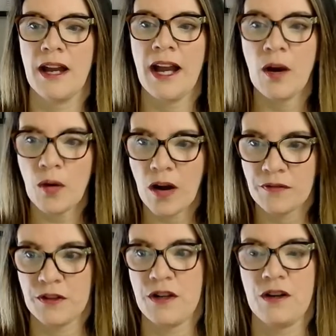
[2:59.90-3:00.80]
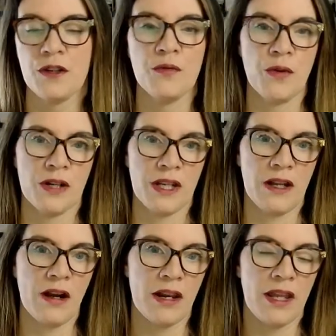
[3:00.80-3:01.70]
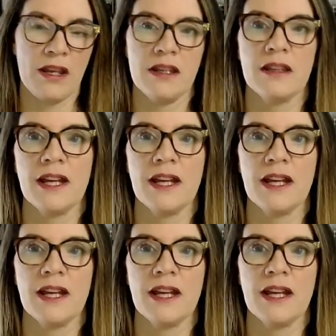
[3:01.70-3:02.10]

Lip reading: How often are you working on it?